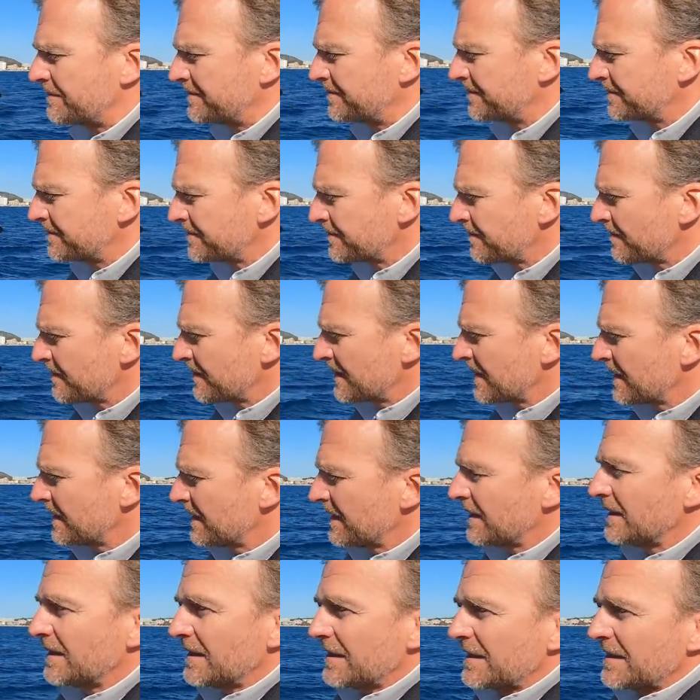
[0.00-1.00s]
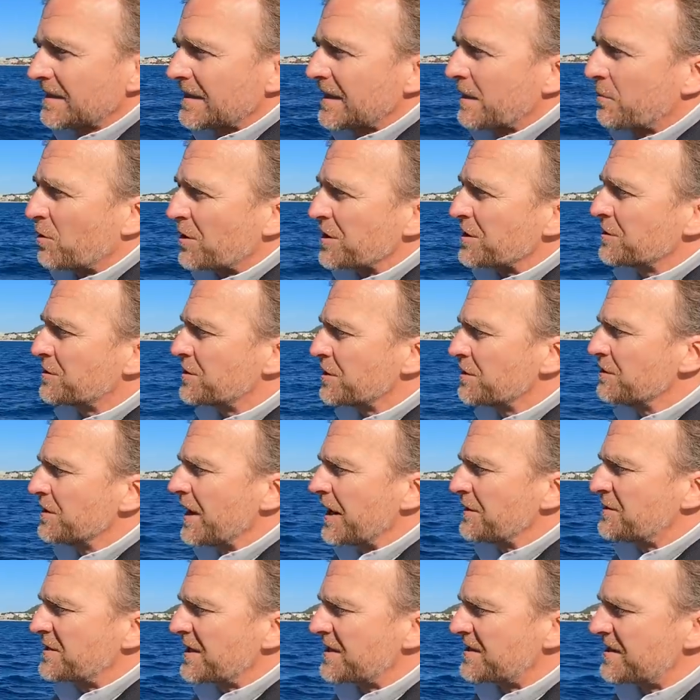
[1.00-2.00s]
And what you do
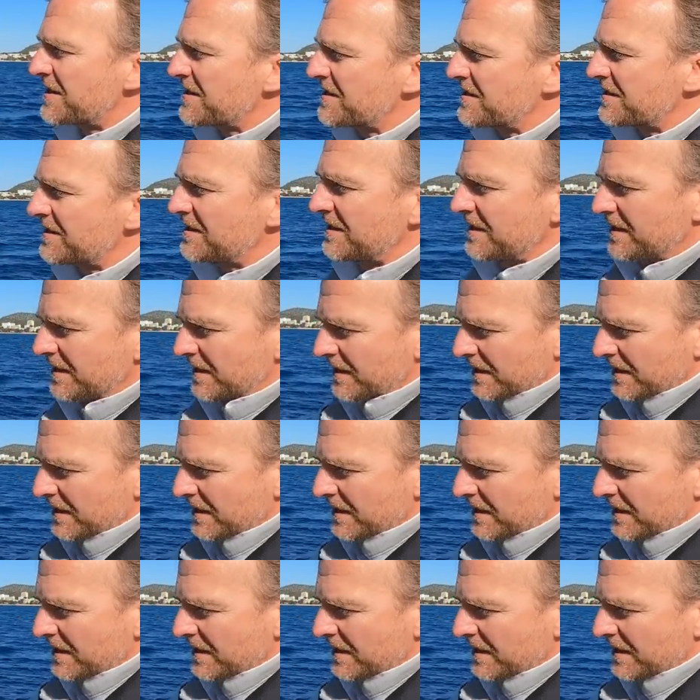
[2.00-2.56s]
notice is